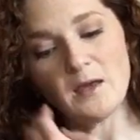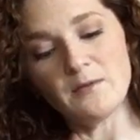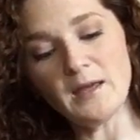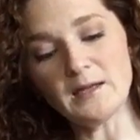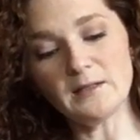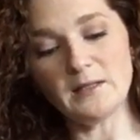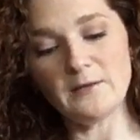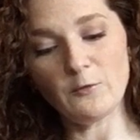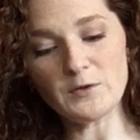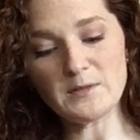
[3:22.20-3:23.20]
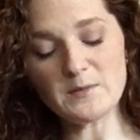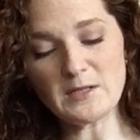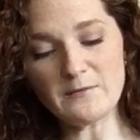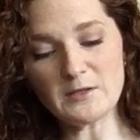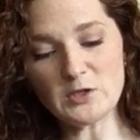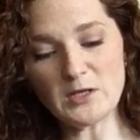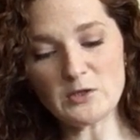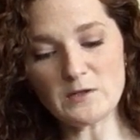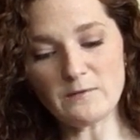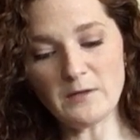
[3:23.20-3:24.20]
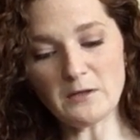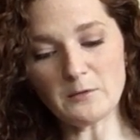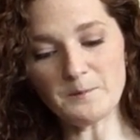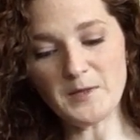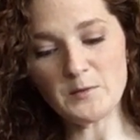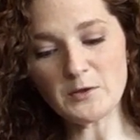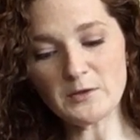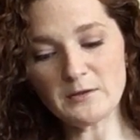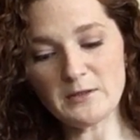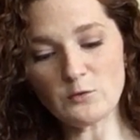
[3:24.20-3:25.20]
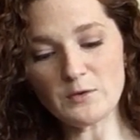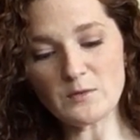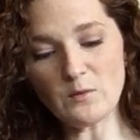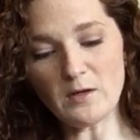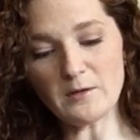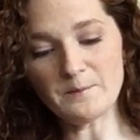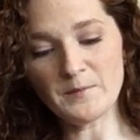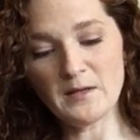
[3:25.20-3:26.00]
Then, he forced himself to change his view. He was hurtling towards a wall.